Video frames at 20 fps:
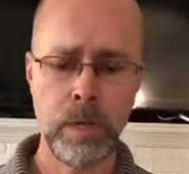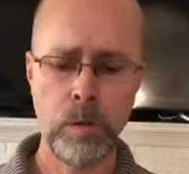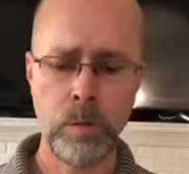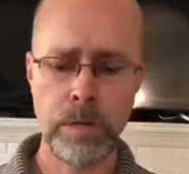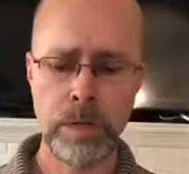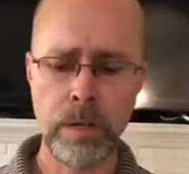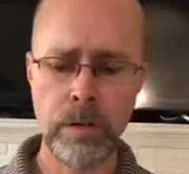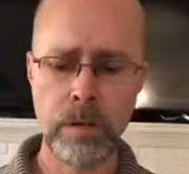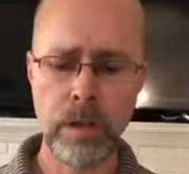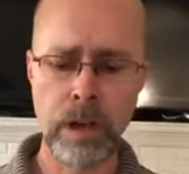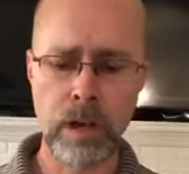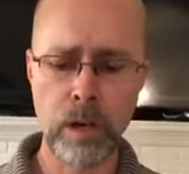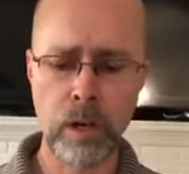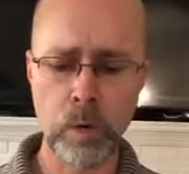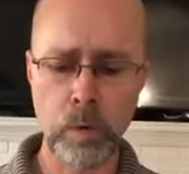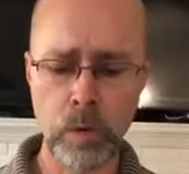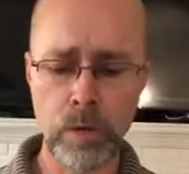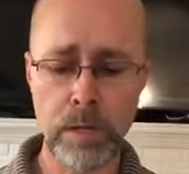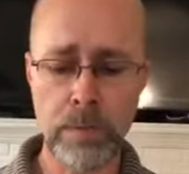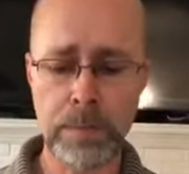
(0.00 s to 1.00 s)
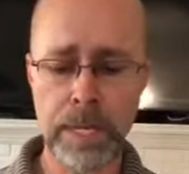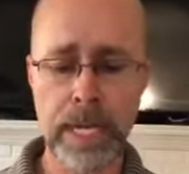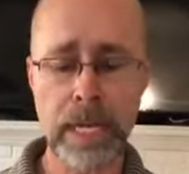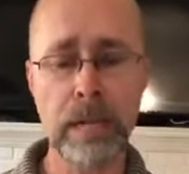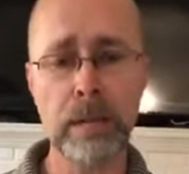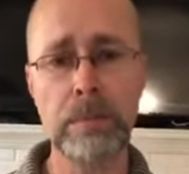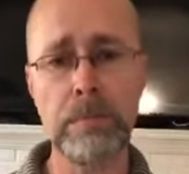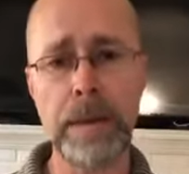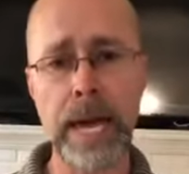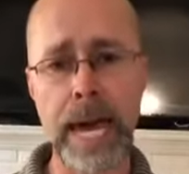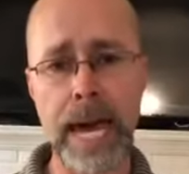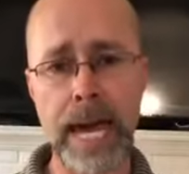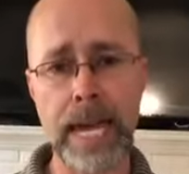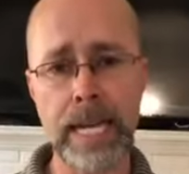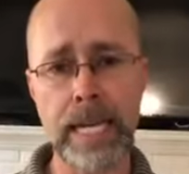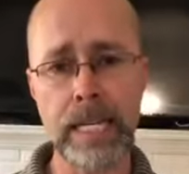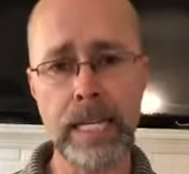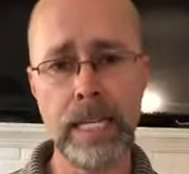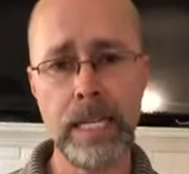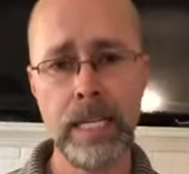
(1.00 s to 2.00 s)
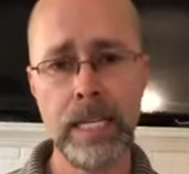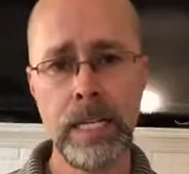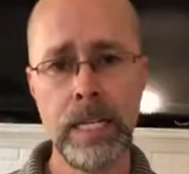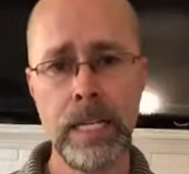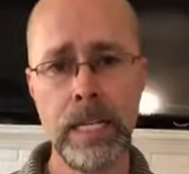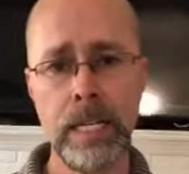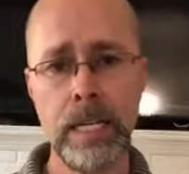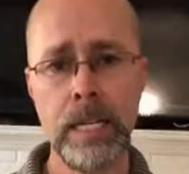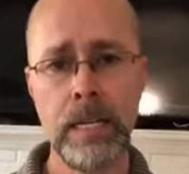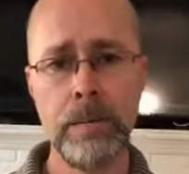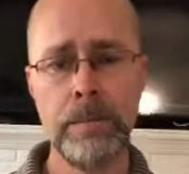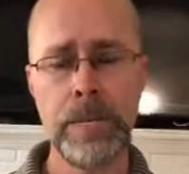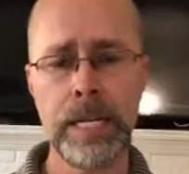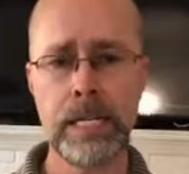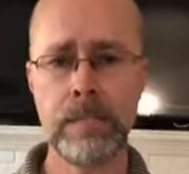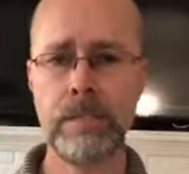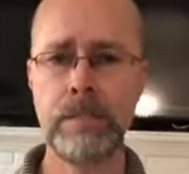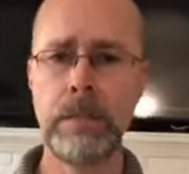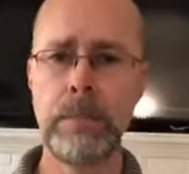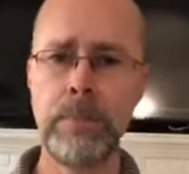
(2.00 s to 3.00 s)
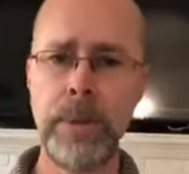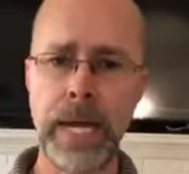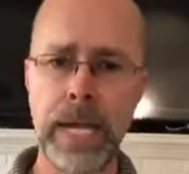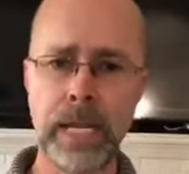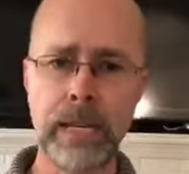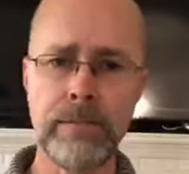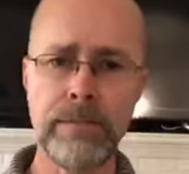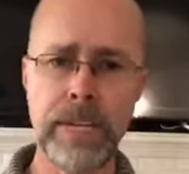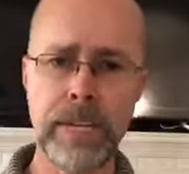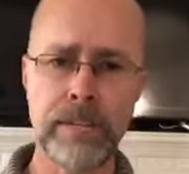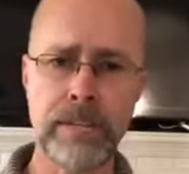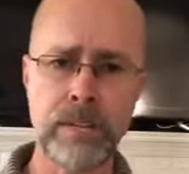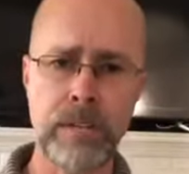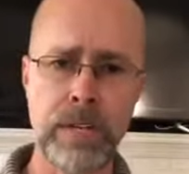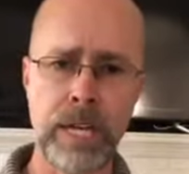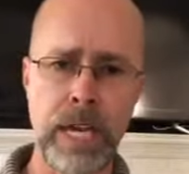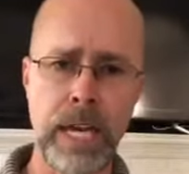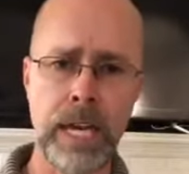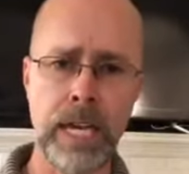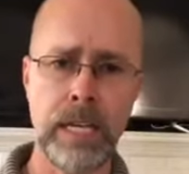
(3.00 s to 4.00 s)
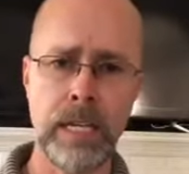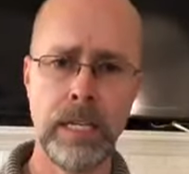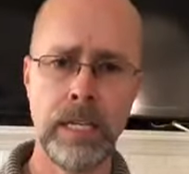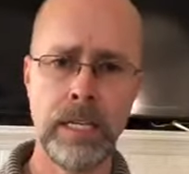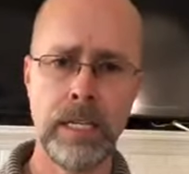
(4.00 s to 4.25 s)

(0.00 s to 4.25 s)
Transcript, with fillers: We no longer want to be held back because of the pain of yesterday